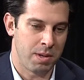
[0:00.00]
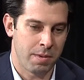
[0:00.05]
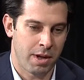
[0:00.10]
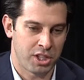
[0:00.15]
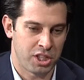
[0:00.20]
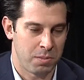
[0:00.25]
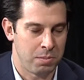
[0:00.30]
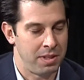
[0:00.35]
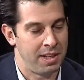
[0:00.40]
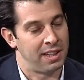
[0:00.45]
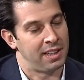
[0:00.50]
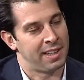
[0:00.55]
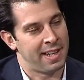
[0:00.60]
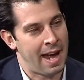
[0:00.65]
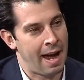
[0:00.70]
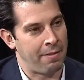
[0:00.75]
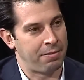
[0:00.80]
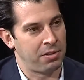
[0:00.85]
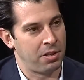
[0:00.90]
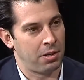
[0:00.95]
much immediately
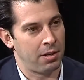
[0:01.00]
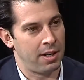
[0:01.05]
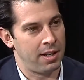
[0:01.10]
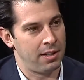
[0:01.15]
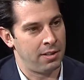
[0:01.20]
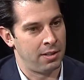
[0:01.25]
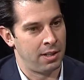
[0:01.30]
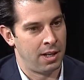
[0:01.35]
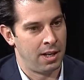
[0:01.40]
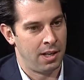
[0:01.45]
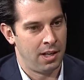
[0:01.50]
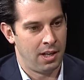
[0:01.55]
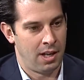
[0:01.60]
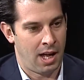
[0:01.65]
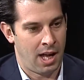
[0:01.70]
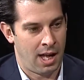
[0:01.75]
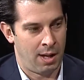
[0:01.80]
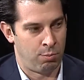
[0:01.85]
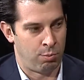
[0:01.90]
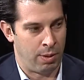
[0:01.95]
after, and
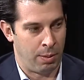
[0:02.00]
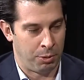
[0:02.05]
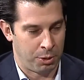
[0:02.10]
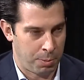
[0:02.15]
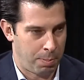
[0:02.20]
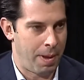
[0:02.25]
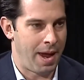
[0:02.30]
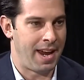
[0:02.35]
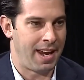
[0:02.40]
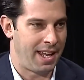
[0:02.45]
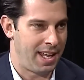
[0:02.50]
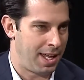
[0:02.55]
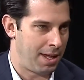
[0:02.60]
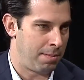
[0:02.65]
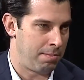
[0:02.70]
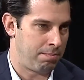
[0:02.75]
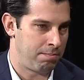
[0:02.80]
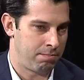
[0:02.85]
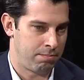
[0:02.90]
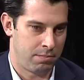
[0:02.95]
we're able to pay
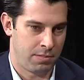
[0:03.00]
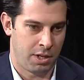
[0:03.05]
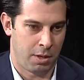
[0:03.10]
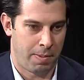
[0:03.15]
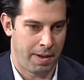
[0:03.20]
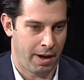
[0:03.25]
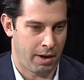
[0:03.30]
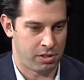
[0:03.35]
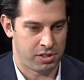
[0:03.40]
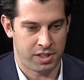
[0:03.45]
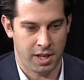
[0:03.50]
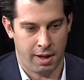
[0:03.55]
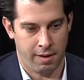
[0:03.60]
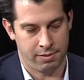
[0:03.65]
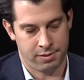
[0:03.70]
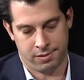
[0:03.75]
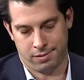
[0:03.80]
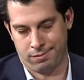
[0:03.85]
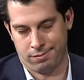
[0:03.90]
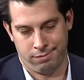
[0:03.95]
him, pay
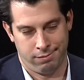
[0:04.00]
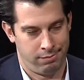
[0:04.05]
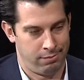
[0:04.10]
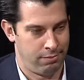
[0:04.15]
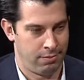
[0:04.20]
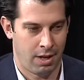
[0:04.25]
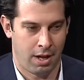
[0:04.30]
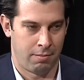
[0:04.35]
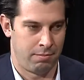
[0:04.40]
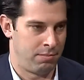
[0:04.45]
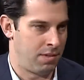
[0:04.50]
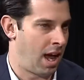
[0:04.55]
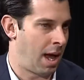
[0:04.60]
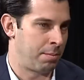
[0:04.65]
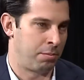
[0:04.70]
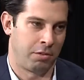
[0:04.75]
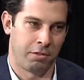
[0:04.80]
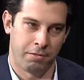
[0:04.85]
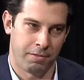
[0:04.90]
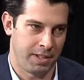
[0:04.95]
ourselves a
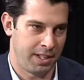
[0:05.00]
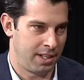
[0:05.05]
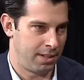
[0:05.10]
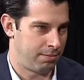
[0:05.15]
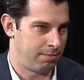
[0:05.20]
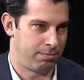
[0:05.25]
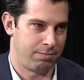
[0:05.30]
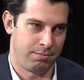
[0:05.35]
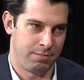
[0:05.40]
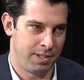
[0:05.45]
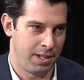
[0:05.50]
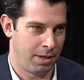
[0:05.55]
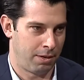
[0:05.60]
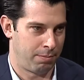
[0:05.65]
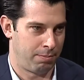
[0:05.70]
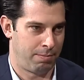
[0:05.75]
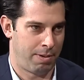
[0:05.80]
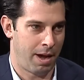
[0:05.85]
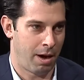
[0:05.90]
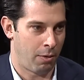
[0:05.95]
nominal fee to,
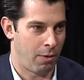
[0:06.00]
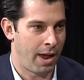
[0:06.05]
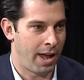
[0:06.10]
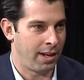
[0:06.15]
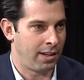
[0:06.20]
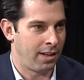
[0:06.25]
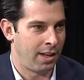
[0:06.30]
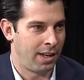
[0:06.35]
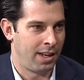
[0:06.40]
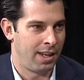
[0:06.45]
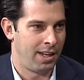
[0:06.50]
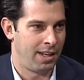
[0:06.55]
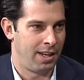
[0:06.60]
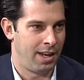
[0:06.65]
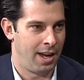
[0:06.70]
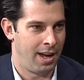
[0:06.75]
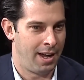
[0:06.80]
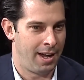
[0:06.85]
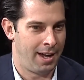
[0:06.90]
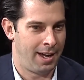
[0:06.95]
pay our rent.
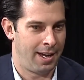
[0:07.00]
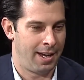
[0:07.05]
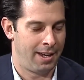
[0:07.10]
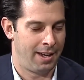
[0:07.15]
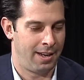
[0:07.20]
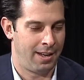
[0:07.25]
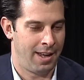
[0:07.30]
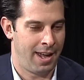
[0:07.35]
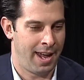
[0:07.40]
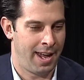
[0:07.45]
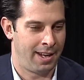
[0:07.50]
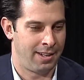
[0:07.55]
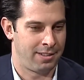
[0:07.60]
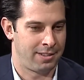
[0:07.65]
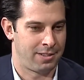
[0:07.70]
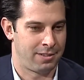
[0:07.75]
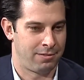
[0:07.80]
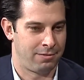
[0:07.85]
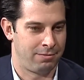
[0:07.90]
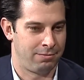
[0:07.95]

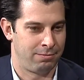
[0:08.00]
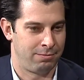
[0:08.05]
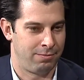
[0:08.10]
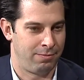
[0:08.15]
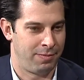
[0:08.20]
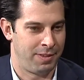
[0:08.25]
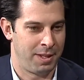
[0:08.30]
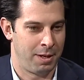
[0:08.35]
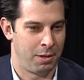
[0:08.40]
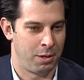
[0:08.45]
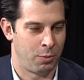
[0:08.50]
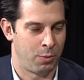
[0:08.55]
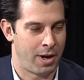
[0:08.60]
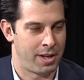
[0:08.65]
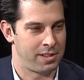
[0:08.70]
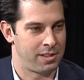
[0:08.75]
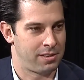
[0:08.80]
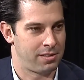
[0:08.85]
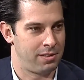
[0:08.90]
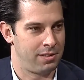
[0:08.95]
And the
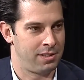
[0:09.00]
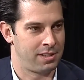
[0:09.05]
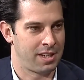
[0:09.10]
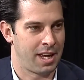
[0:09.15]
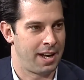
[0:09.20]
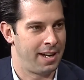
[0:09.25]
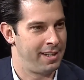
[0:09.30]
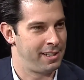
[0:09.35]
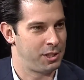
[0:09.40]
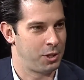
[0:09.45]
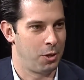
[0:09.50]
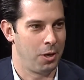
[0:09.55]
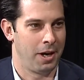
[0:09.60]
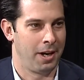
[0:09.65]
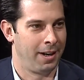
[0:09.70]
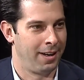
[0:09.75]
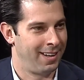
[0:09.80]
rest is kind of history.